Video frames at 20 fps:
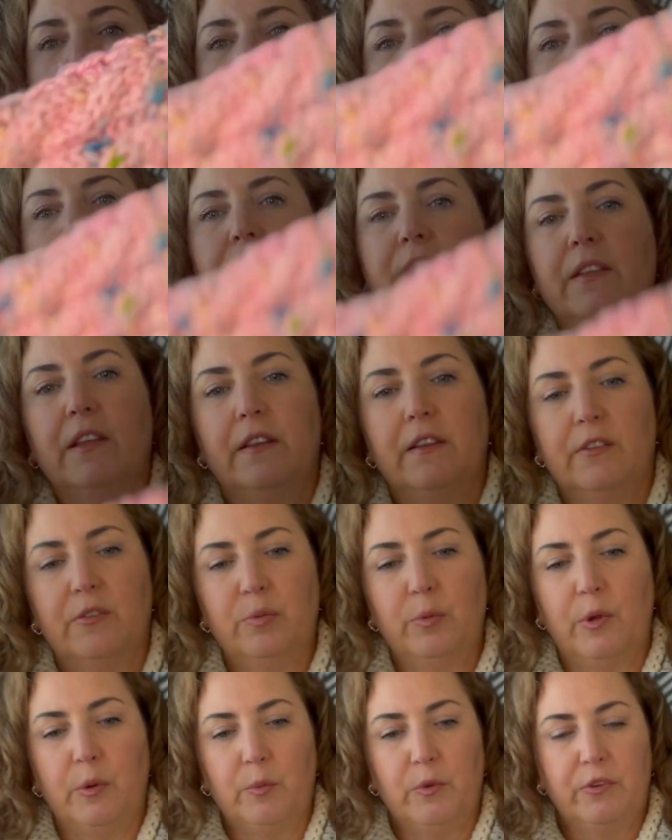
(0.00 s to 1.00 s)
like I said, this
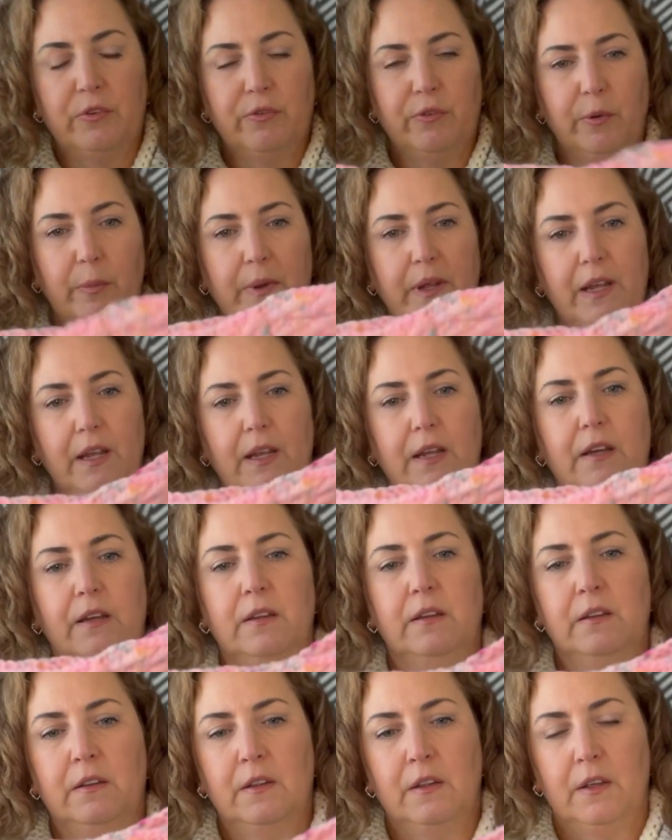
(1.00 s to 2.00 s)
one was for me.
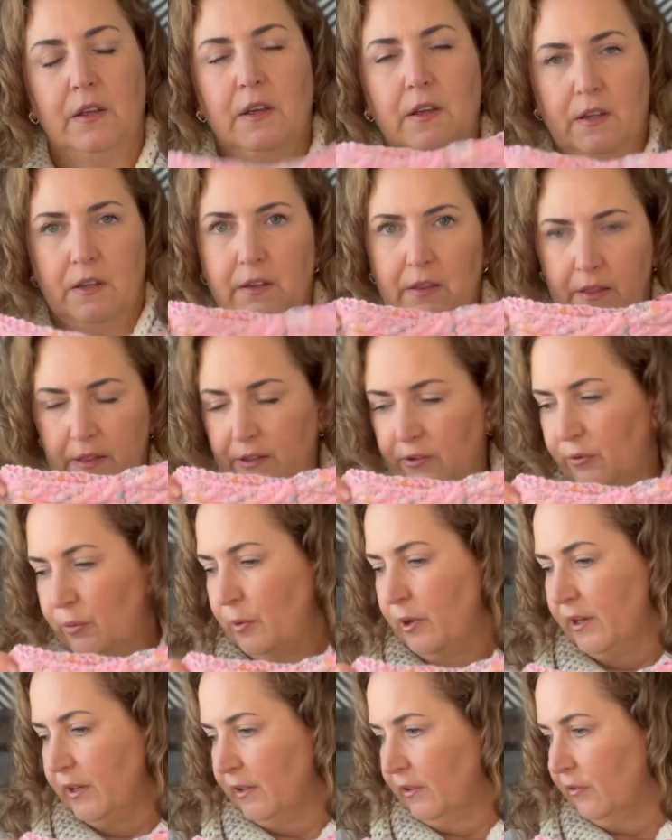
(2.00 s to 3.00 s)
This
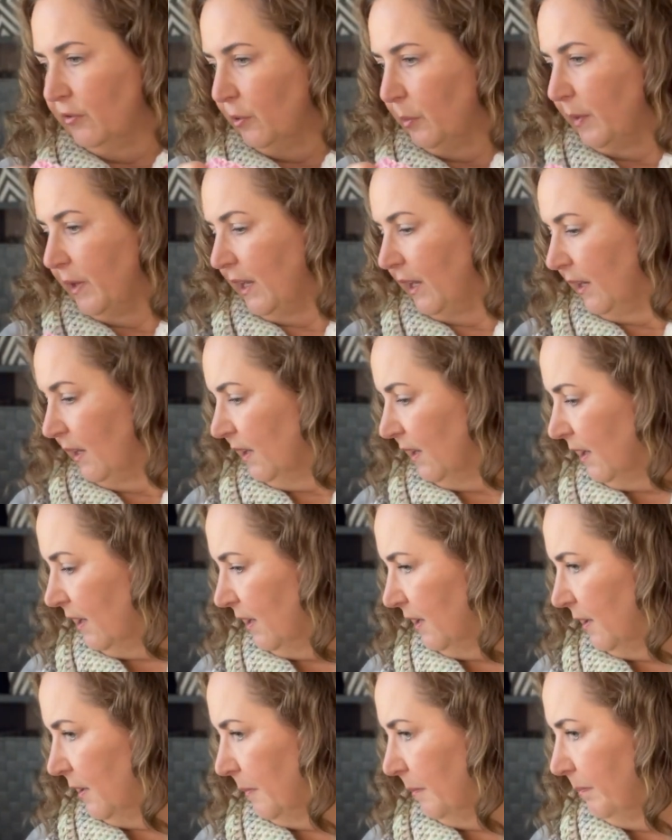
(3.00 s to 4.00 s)
one is for me.
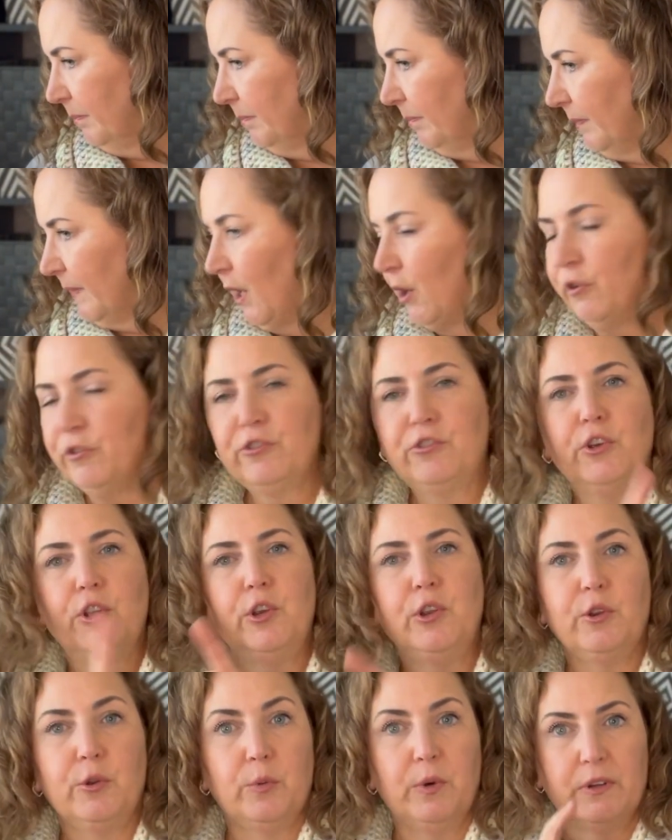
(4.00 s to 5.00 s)
I'll show
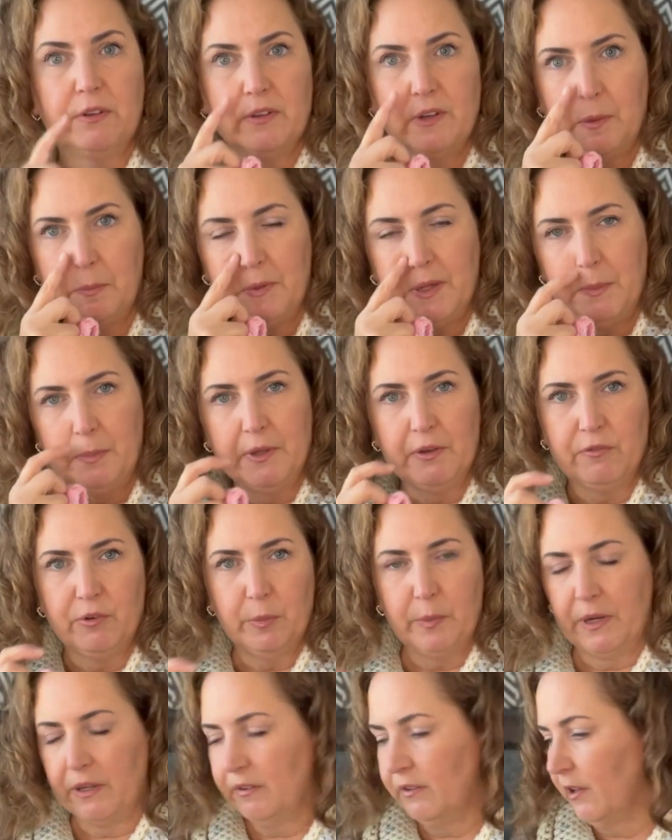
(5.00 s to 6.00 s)
you the ones that I'm keeping for
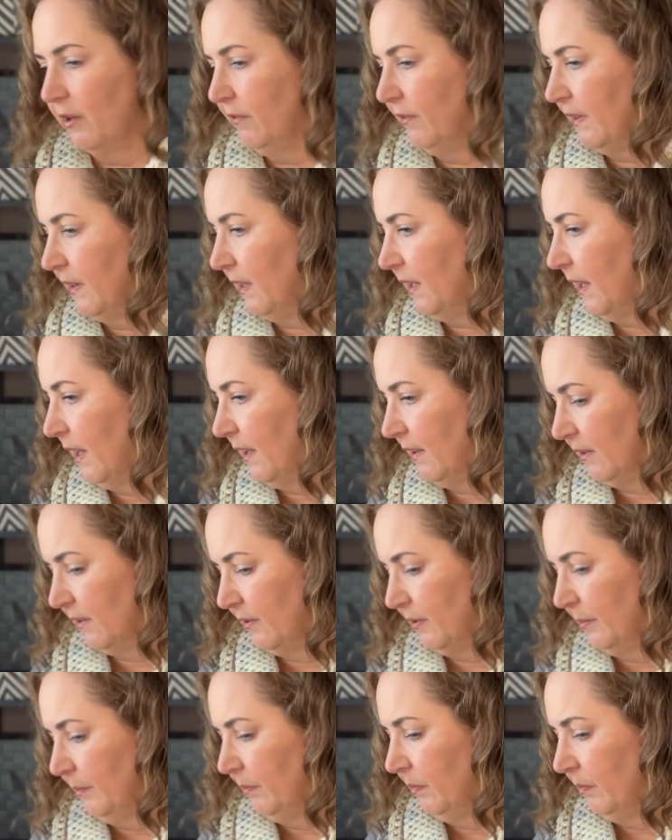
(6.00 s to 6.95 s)
myself at the end.